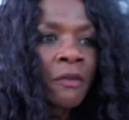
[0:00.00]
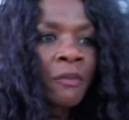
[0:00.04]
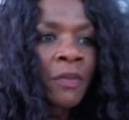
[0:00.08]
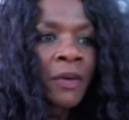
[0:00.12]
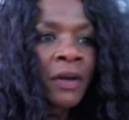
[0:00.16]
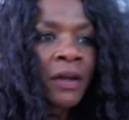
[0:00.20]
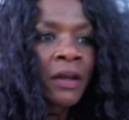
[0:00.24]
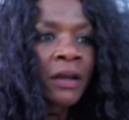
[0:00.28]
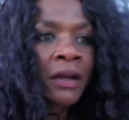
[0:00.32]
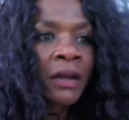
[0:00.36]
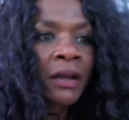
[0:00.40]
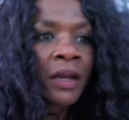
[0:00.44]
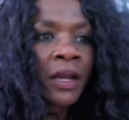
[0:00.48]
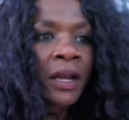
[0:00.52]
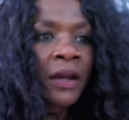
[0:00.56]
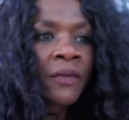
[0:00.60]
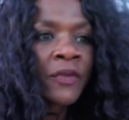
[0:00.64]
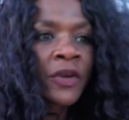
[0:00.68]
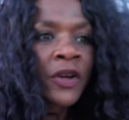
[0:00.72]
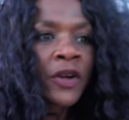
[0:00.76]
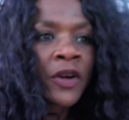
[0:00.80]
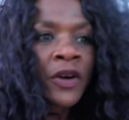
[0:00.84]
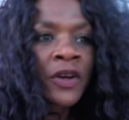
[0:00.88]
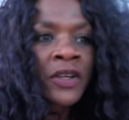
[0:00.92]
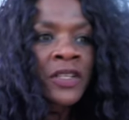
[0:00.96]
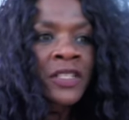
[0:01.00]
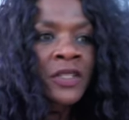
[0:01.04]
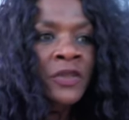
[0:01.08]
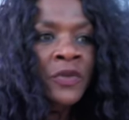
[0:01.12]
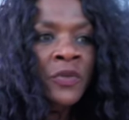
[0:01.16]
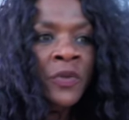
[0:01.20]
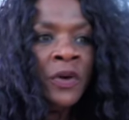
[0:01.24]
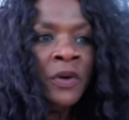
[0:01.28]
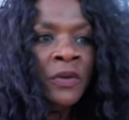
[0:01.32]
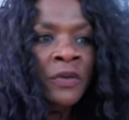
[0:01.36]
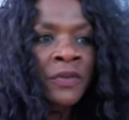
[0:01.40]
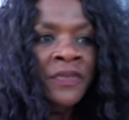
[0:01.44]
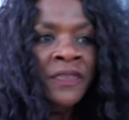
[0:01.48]
But in regards to the
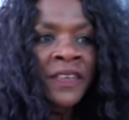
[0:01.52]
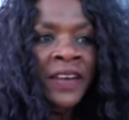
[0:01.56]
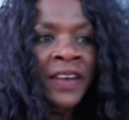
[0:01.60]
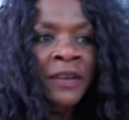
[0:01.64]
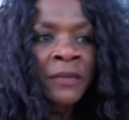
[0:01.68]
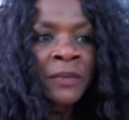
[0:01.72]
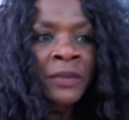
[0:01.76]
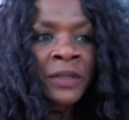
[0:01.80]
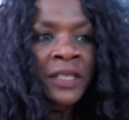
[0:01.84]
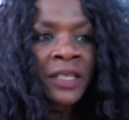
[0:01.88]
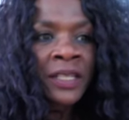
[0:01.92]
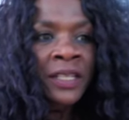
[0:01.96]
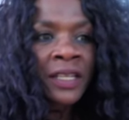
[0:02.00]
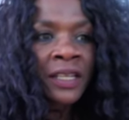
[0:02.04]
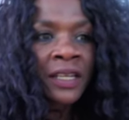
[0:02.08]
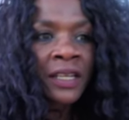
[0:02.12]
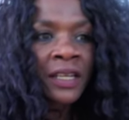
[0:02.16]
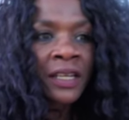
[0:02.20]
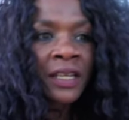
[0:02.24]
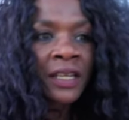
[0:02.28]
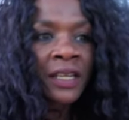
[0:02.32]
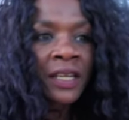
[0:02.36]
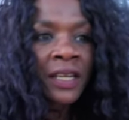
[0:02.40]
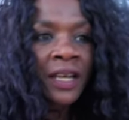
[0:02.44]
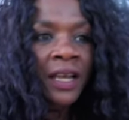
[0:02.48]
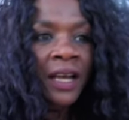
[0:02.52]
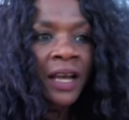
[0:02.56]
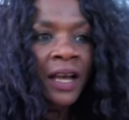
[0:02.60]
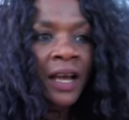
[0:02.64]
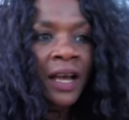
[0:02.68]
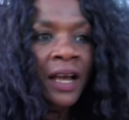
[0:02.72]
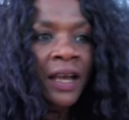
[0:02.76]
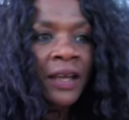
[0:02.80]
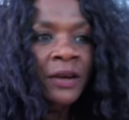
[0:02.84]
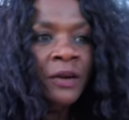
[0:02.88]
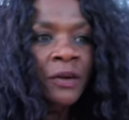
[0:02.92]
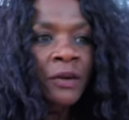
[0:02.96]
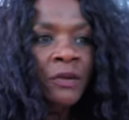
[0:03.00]
royal family,
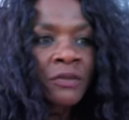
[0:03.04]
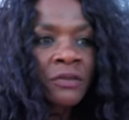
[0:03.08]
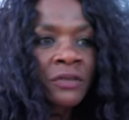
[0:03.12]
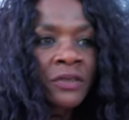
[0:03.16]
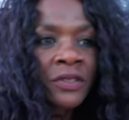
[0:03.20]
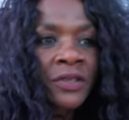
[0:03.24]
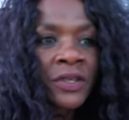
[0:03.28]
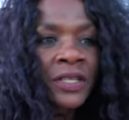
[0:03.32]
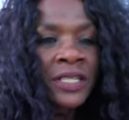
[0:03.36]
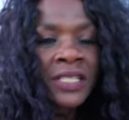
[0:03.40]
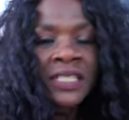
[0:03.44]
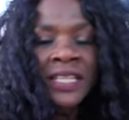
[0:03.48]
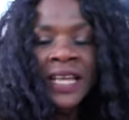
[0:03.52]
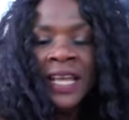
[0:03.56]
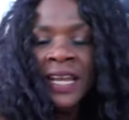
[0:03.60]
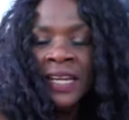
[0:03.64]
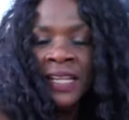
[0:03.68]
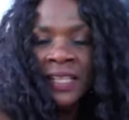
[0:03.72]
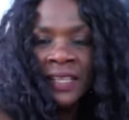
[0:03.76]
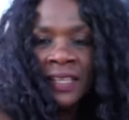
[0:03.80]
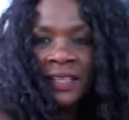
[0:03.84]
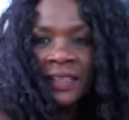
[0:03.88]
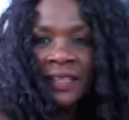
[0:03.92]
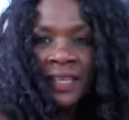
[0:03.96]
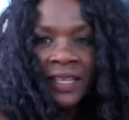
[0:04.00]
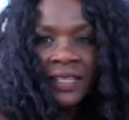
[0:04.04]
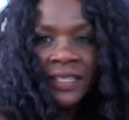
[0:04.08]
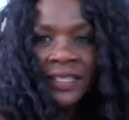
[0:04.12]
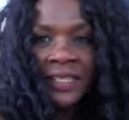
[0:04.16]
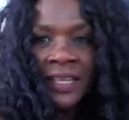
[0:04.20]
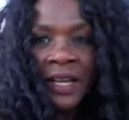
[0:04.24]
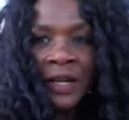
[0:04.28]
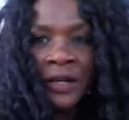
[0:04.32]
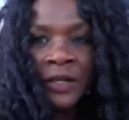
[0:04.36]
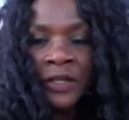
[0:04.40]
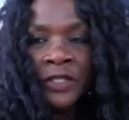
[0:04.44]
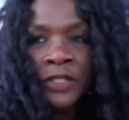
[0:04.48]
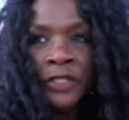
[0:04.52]
I don't trust anything they
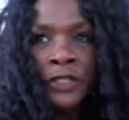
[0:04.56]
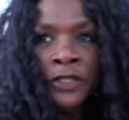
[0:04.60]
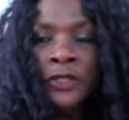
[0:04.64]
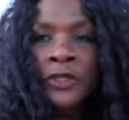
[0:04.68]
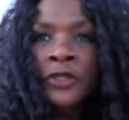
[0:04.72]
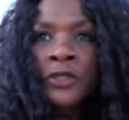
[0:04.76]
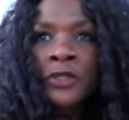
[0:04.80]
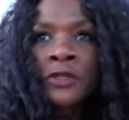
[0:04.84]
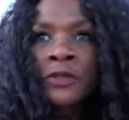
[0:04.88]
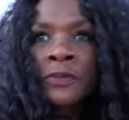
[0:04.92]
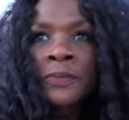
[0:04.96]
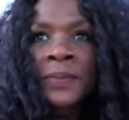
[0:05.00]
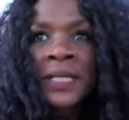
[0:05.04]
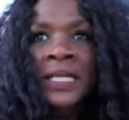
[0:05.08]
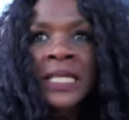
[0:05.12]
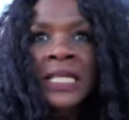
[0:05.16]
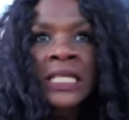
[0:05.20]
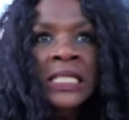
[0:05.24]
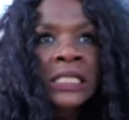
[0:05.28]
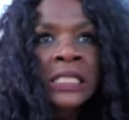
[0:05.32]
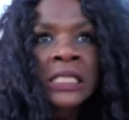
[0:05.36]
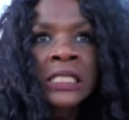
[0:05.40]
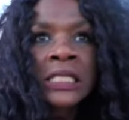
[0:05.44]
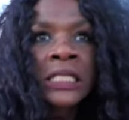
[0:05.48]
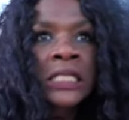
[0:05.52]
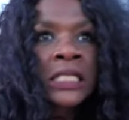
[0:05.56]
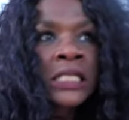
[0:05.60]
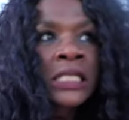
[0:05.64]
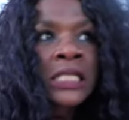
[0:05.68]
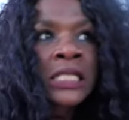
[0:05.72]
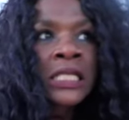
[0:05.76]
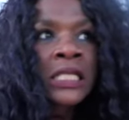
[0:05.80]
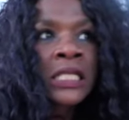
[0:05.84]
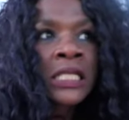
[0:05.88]
say or do because